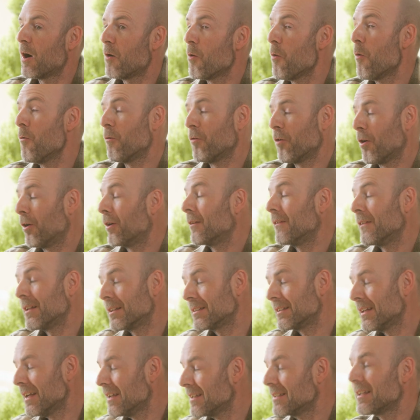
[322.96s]
overall in
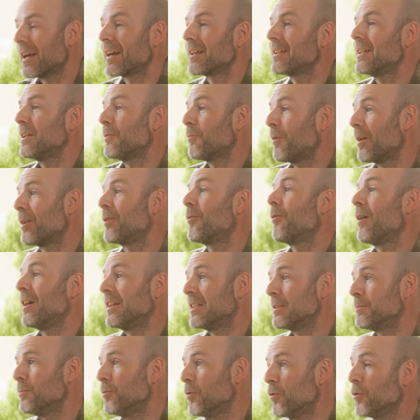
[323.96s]
this case actually it went
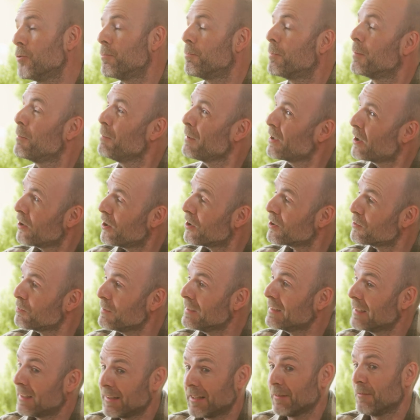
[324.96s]
quite smooth because
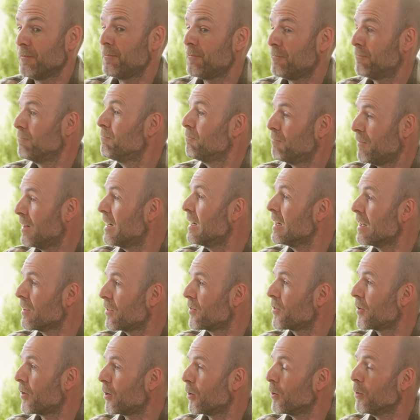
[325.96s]
we did a fairly
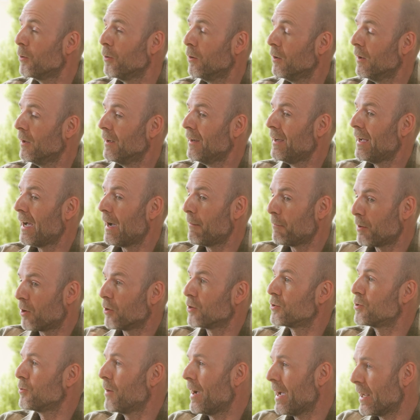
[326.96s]
thorough and um, but
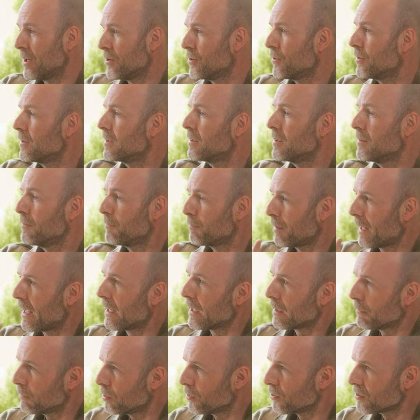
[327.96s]
also iterative
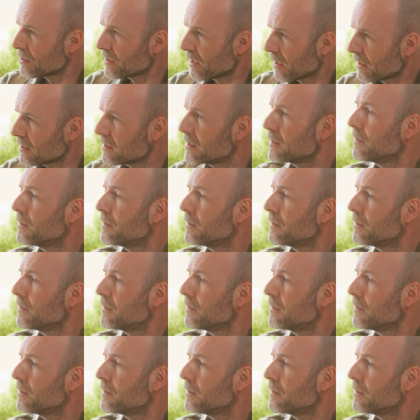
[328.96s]
planning process